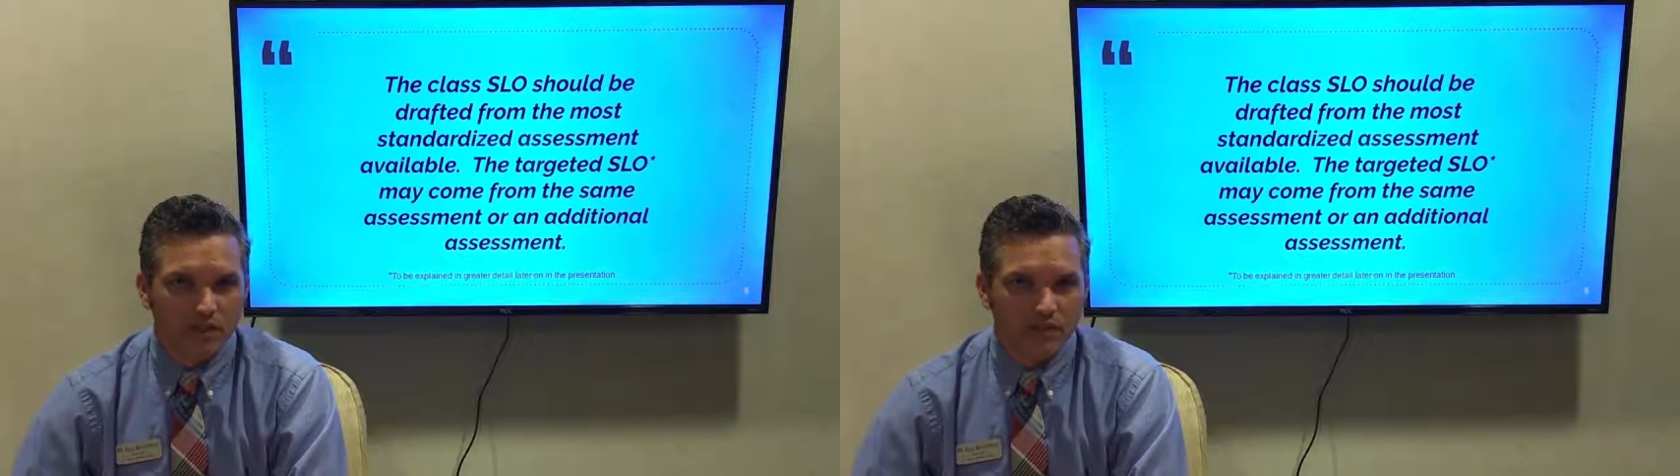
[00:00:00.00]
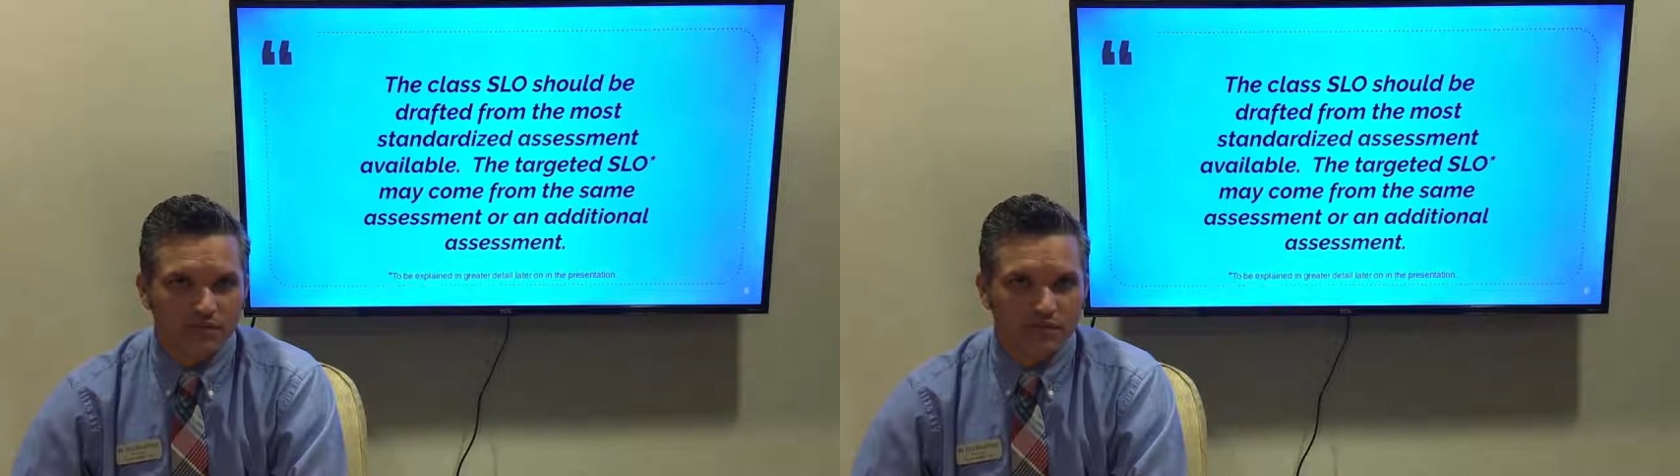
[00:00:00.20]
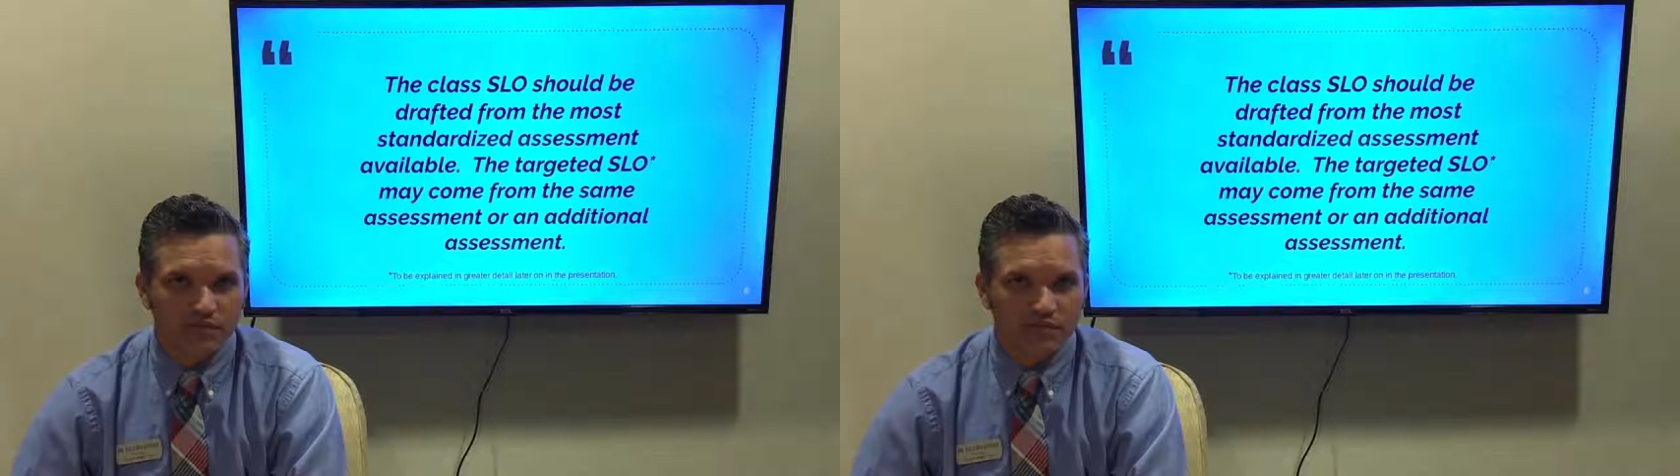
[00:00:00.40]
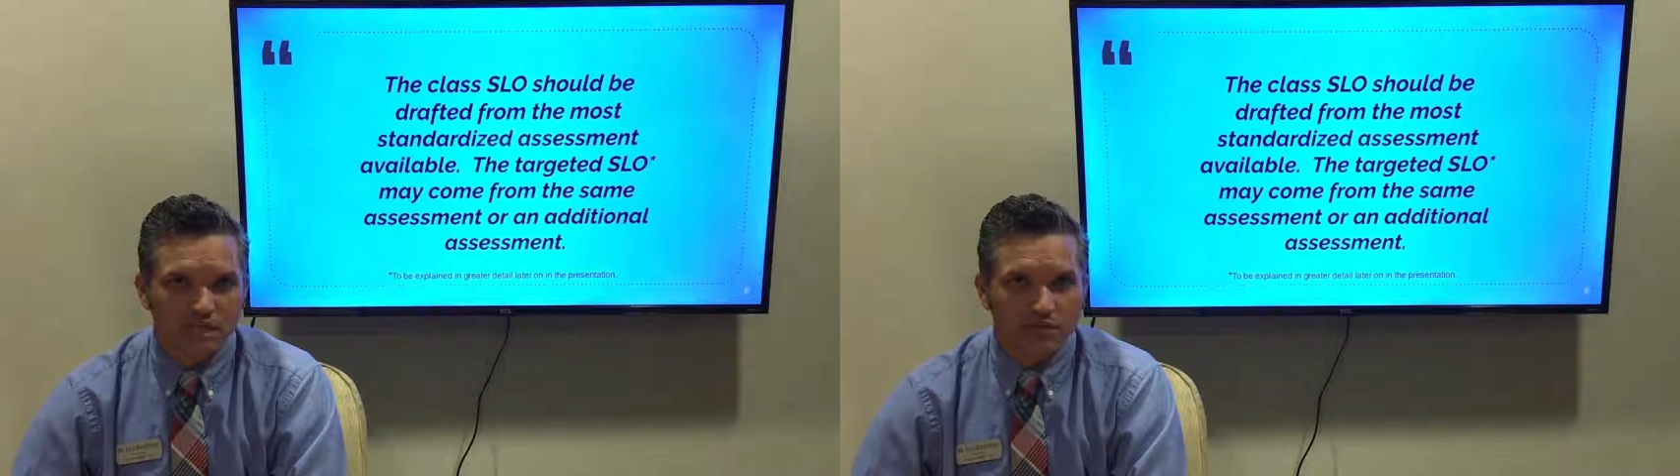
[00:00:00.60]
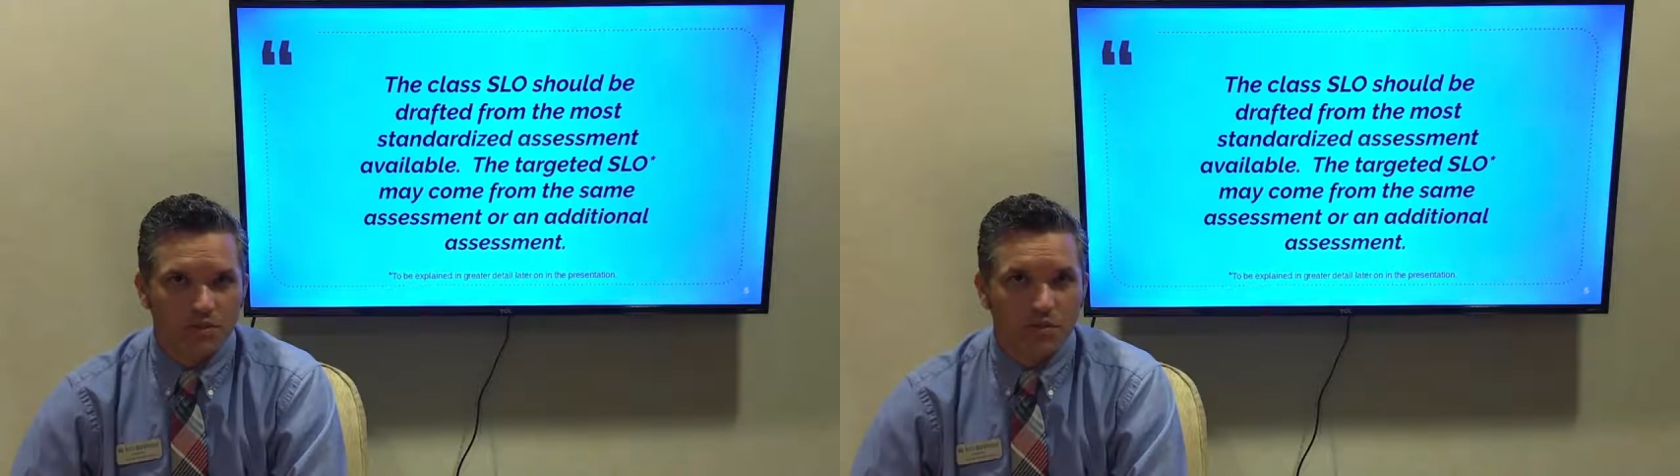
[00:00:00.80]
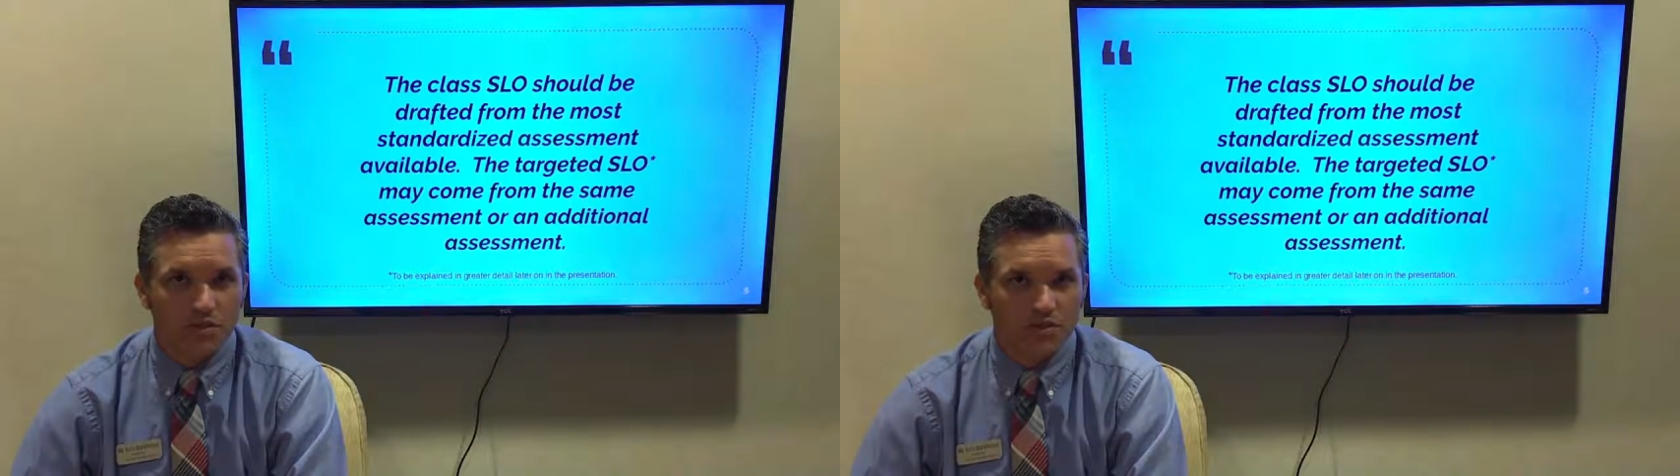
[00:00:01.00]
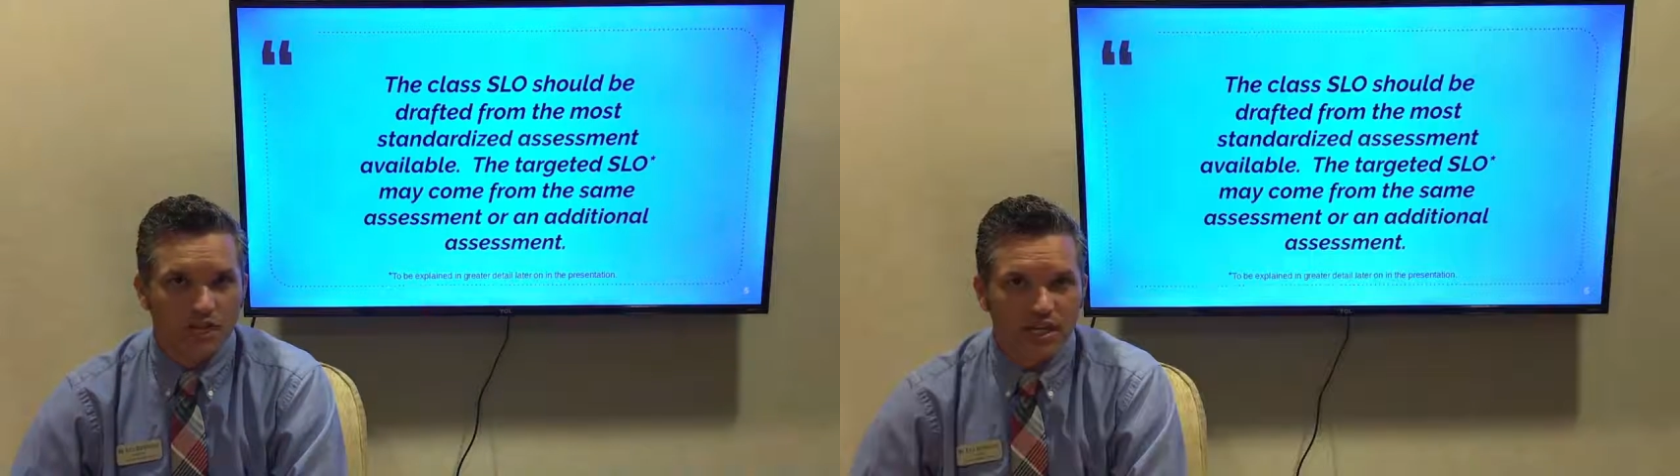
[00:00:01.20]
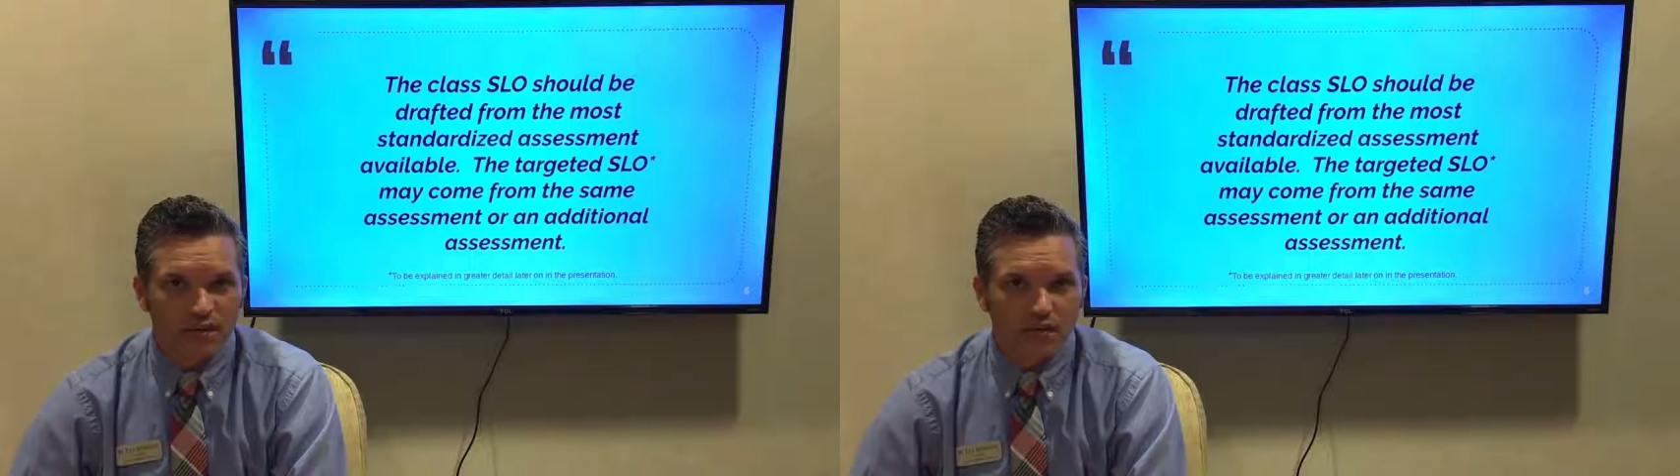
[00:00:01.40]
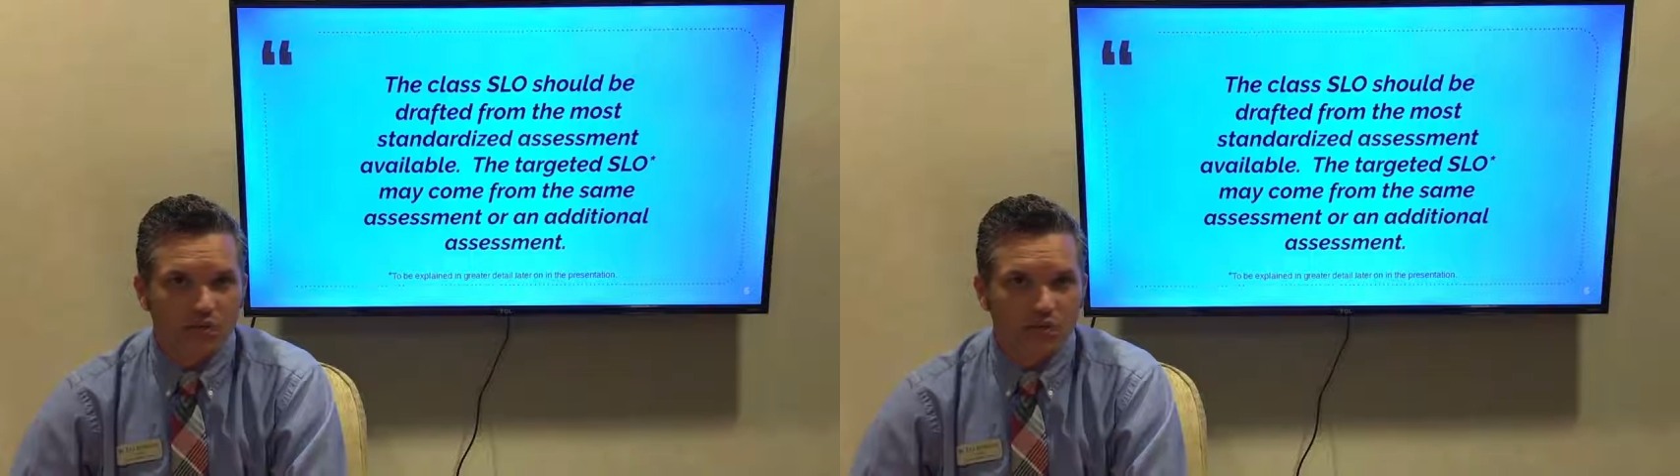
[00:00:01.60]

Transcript: different assessment altogether.